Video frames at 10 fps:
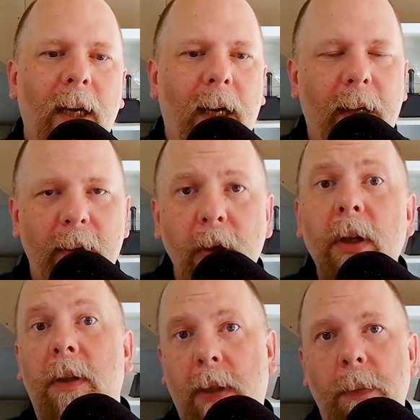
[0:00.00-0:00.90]
you
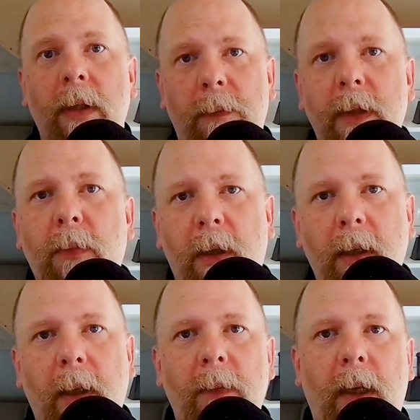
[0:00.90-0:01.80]
can learn something from this
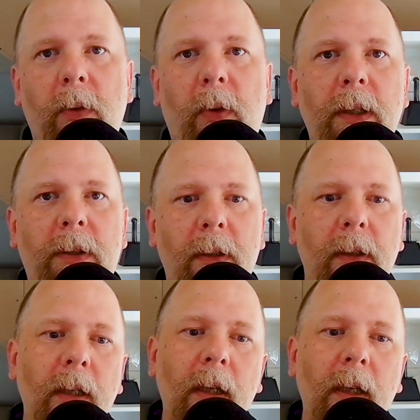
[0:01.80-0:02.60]
book, I'm quite certain.